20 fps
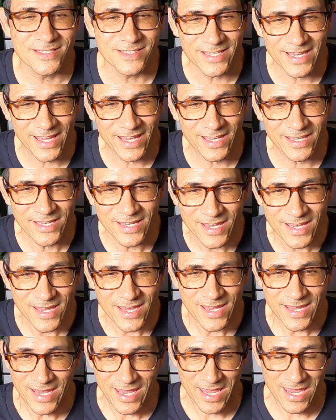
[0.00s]
today
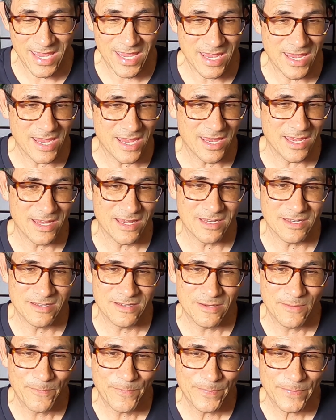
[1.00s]

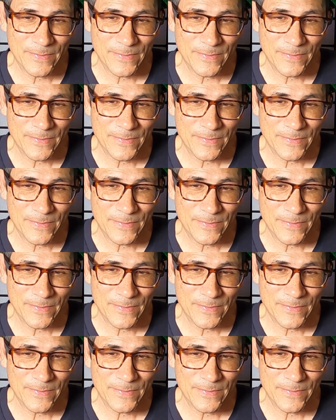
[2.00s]
and